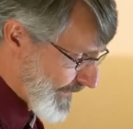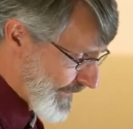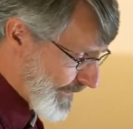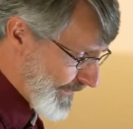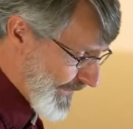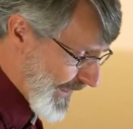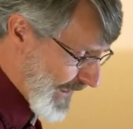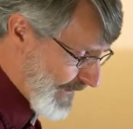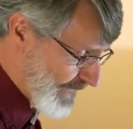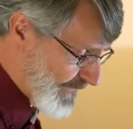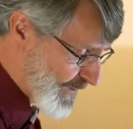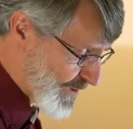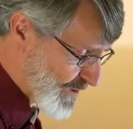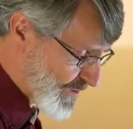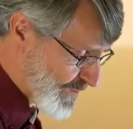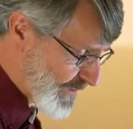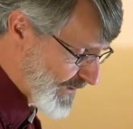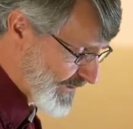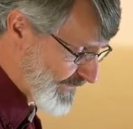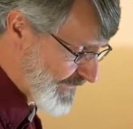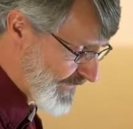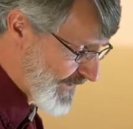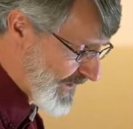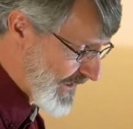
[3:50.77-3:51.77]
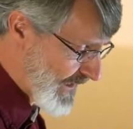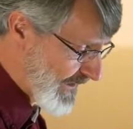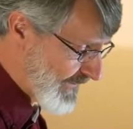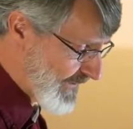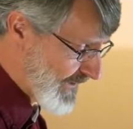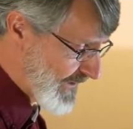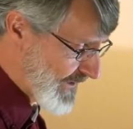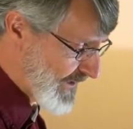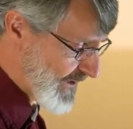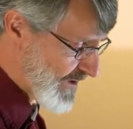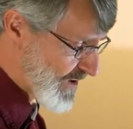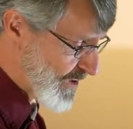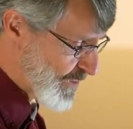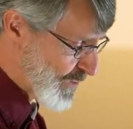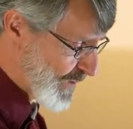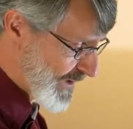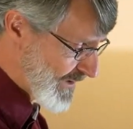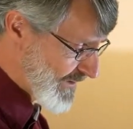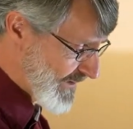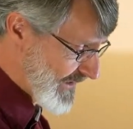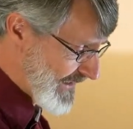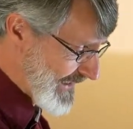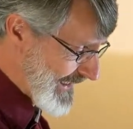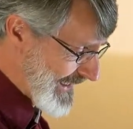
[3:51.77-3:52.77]
now verse 25, and this is
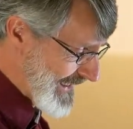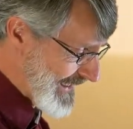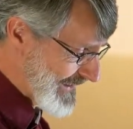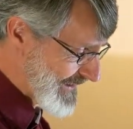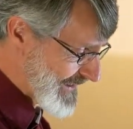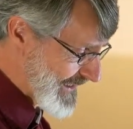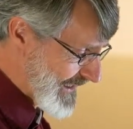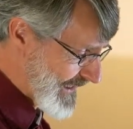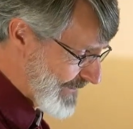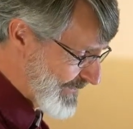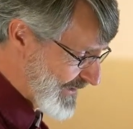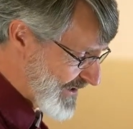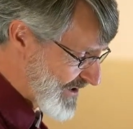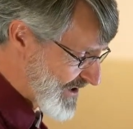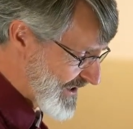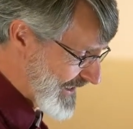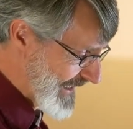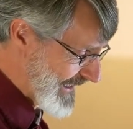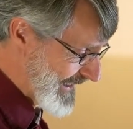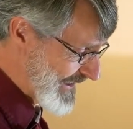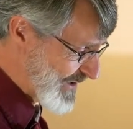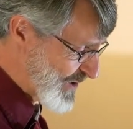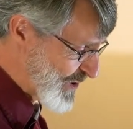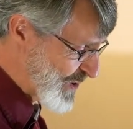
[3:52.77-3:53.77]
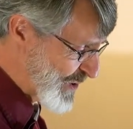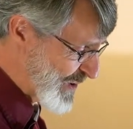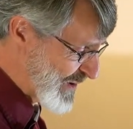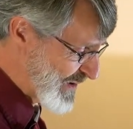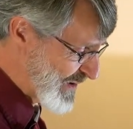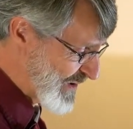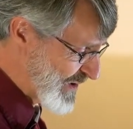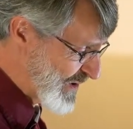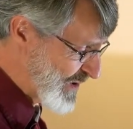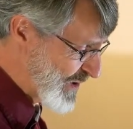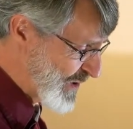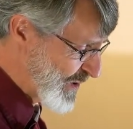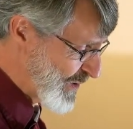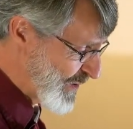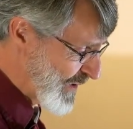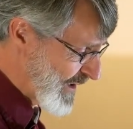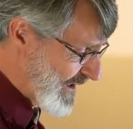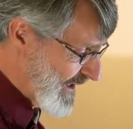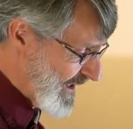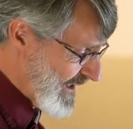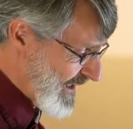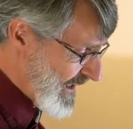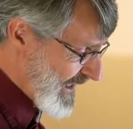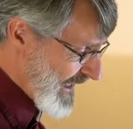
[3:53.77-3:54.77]
what the anti Messiah is going to do
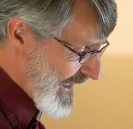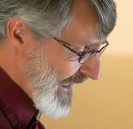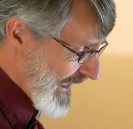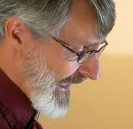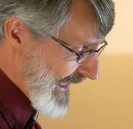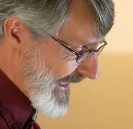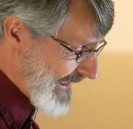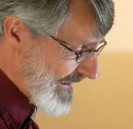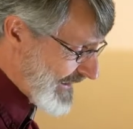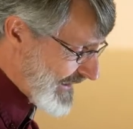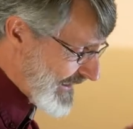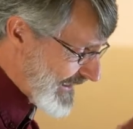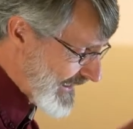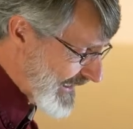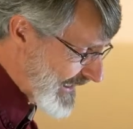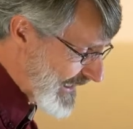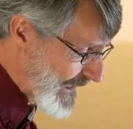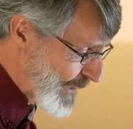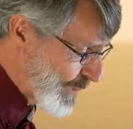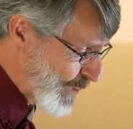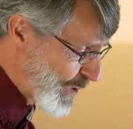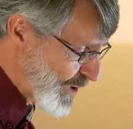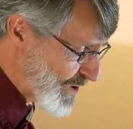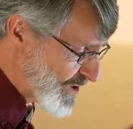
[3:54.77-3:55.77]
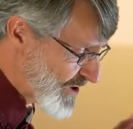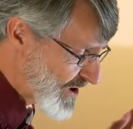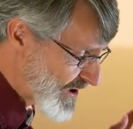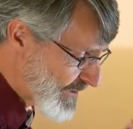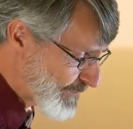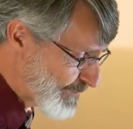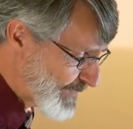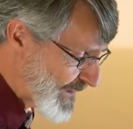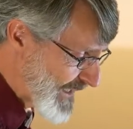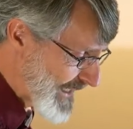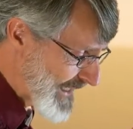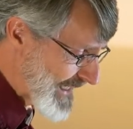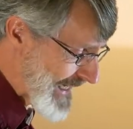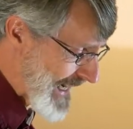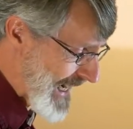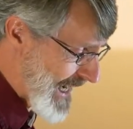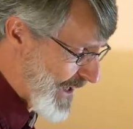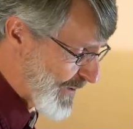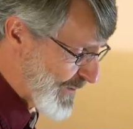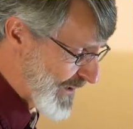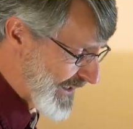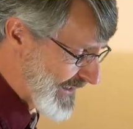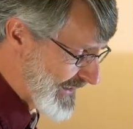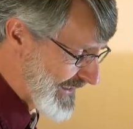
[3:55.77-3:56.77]
and he will speak
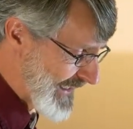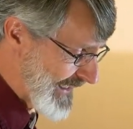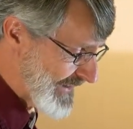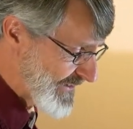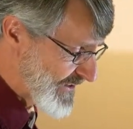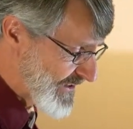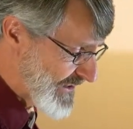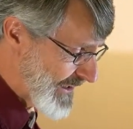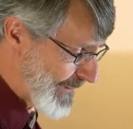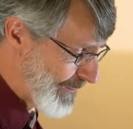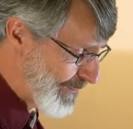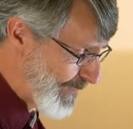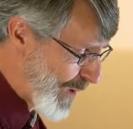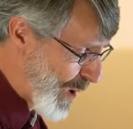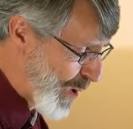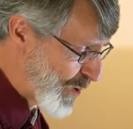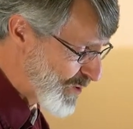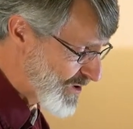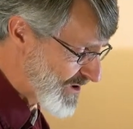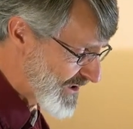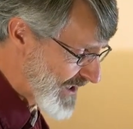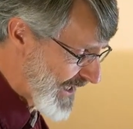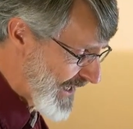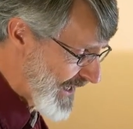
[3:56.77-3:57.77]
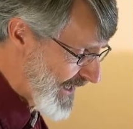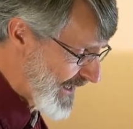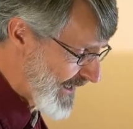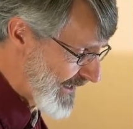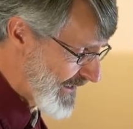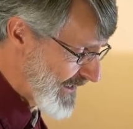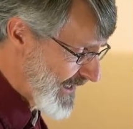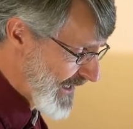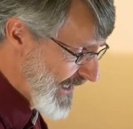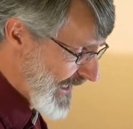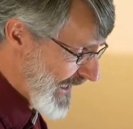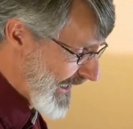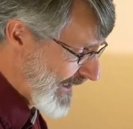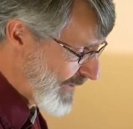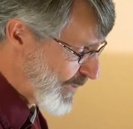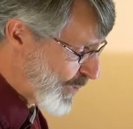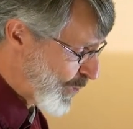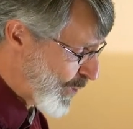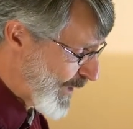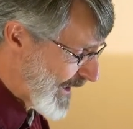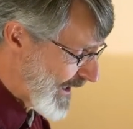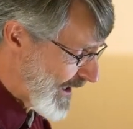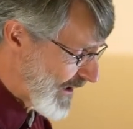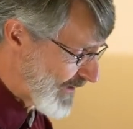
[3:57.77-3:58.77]
out against the Most High and
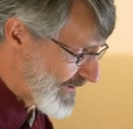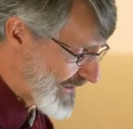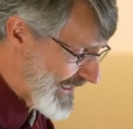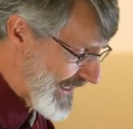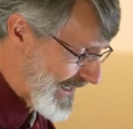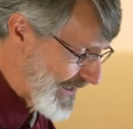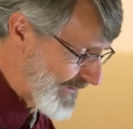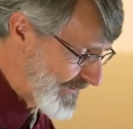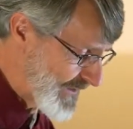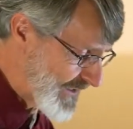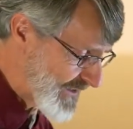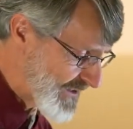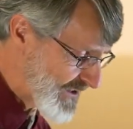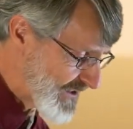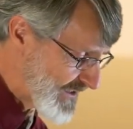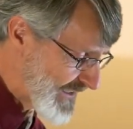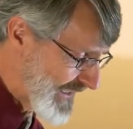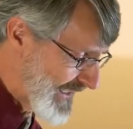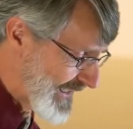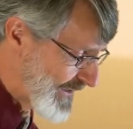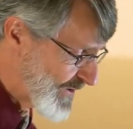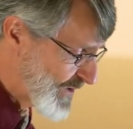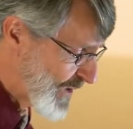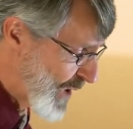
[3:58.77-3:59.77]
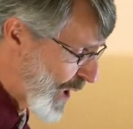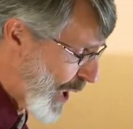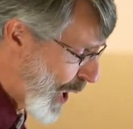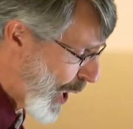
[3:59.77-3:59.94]
wear down the saints or the